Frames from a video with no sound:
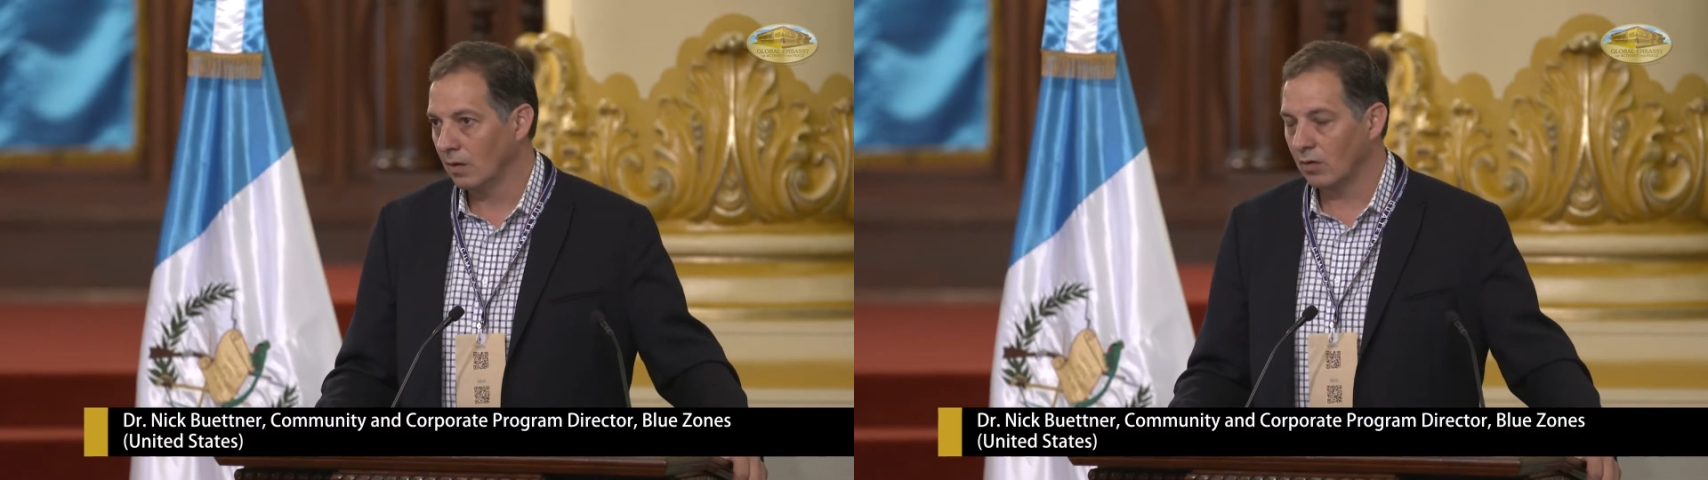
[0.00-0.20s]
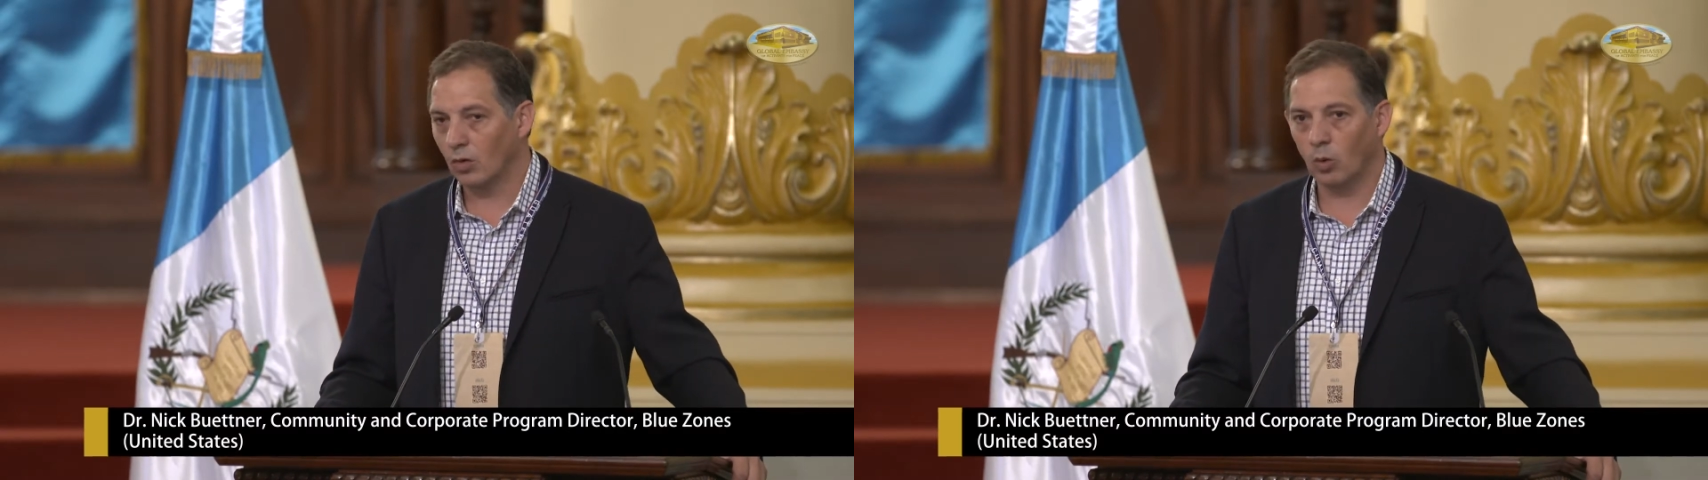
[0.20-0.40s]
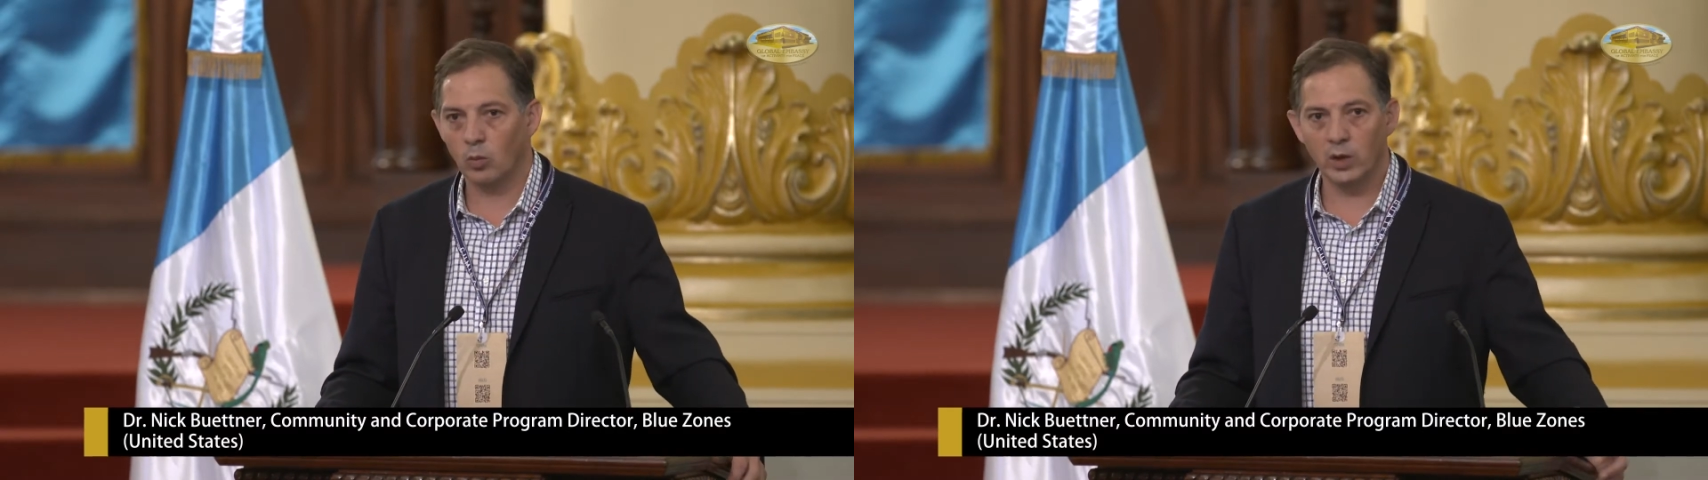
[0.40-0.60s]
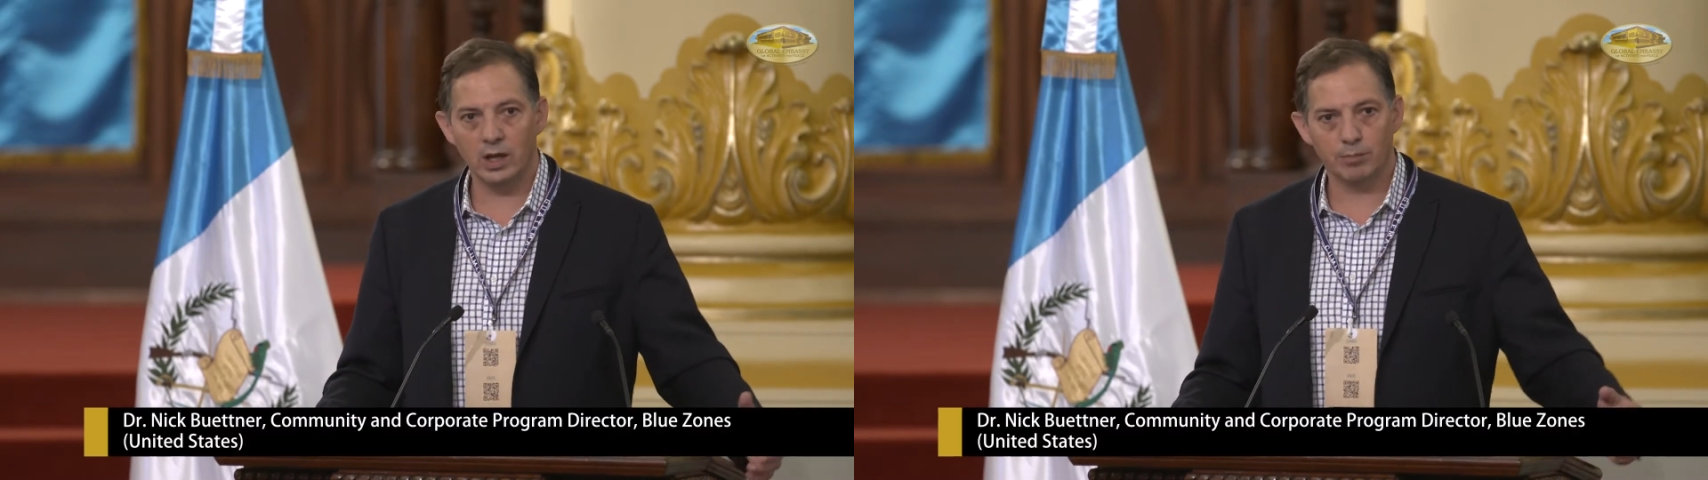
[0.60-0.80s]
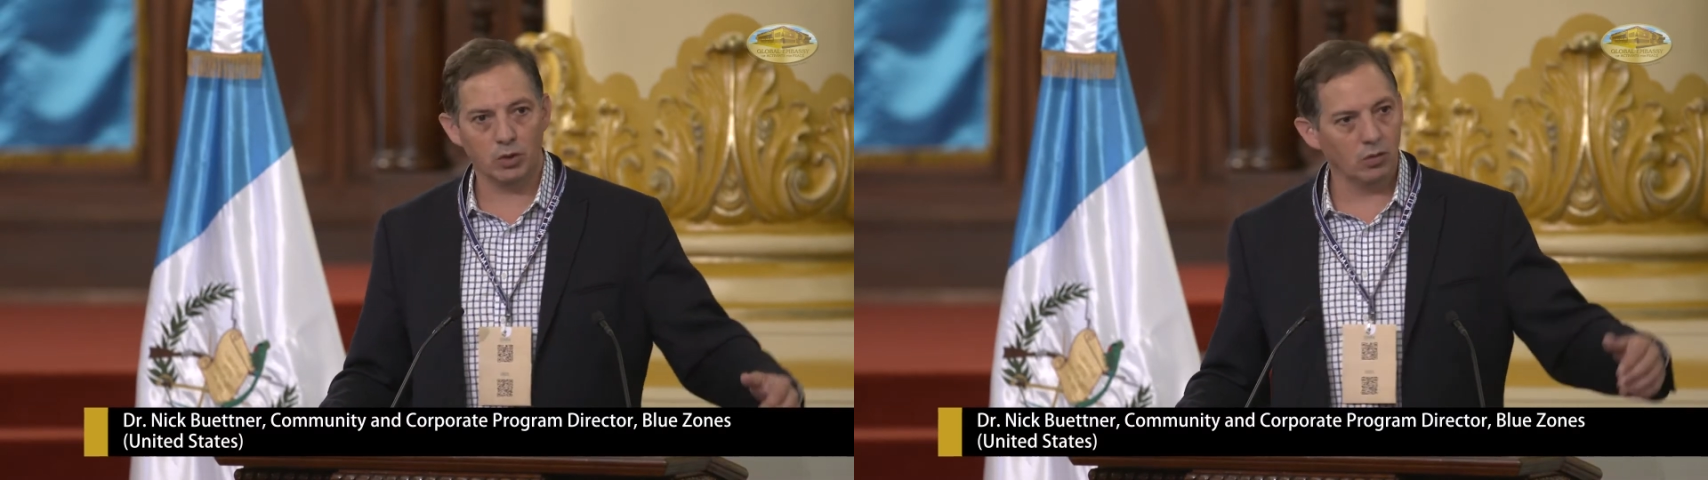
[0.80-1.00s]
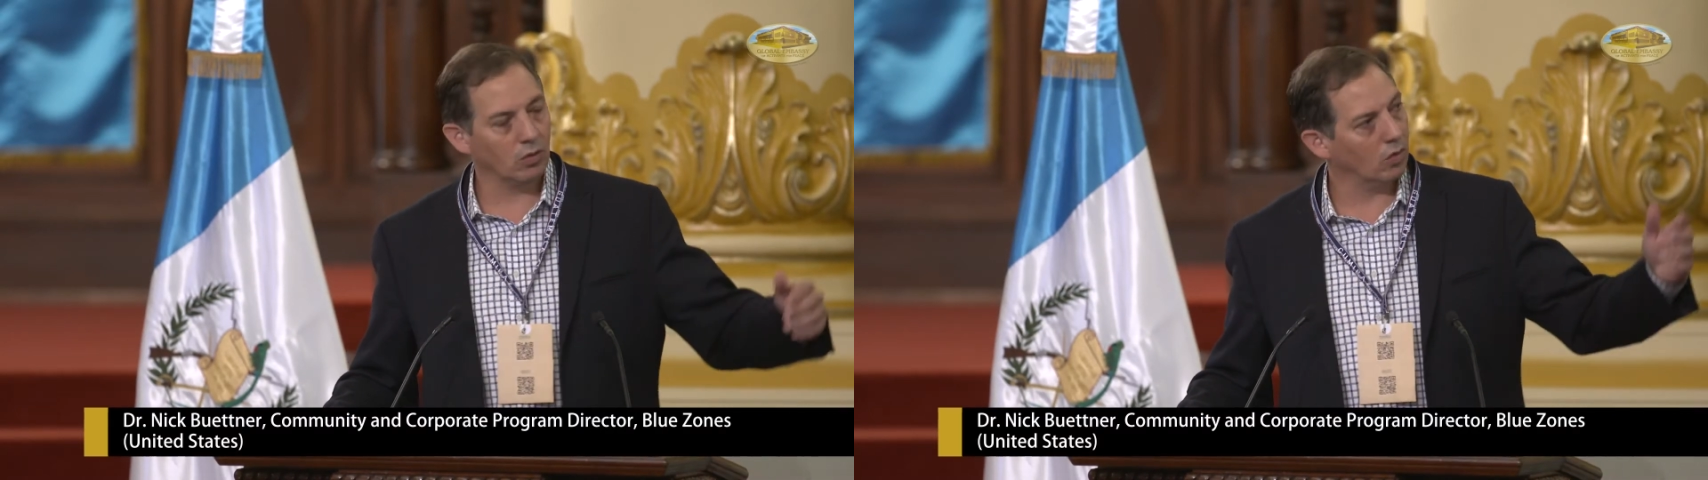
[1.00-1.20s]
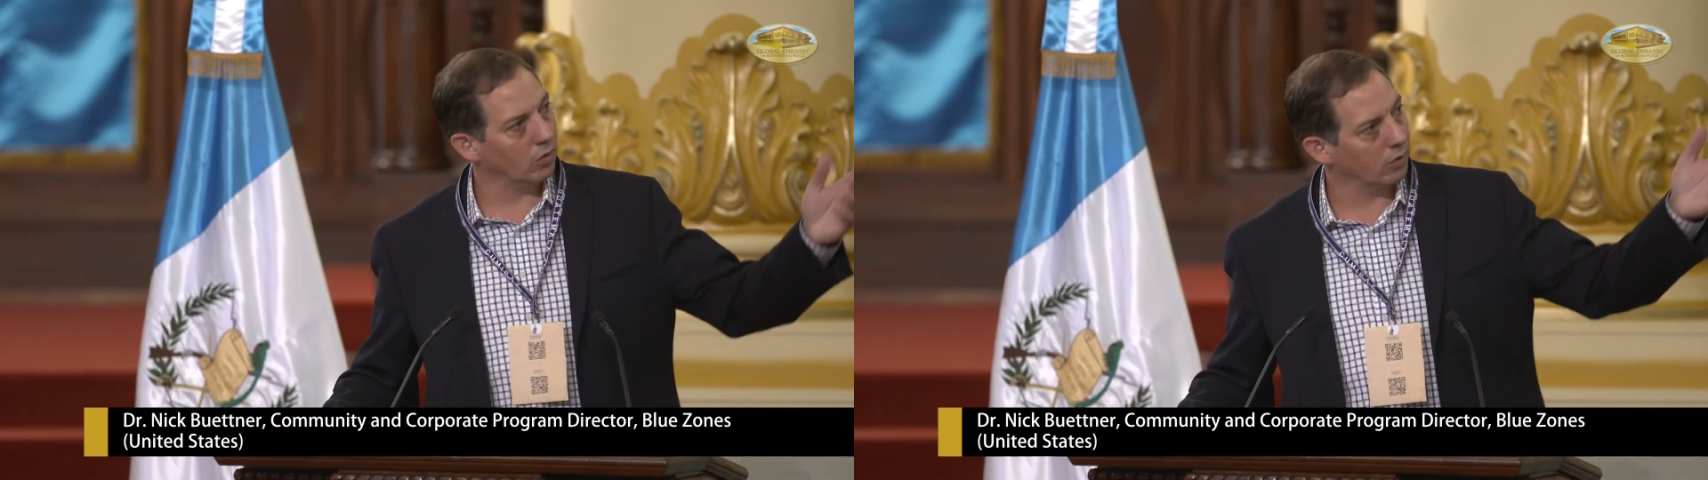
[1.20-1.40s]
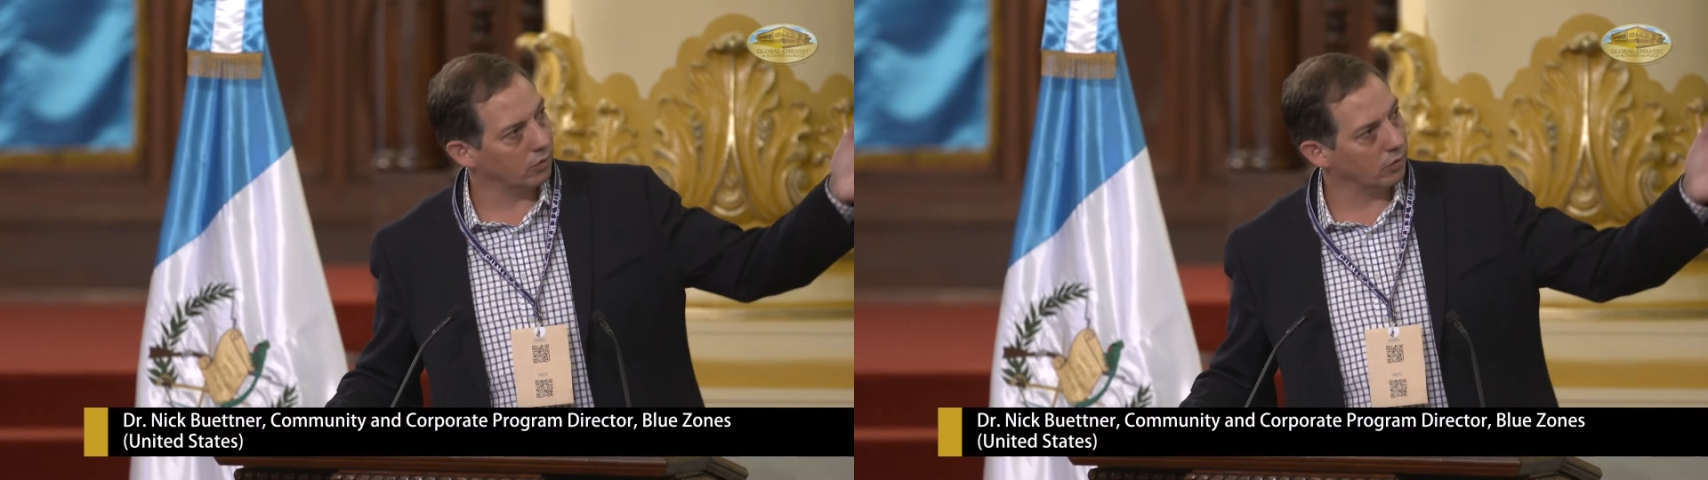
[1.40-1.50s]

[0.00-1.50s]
So what we at Blue Zones are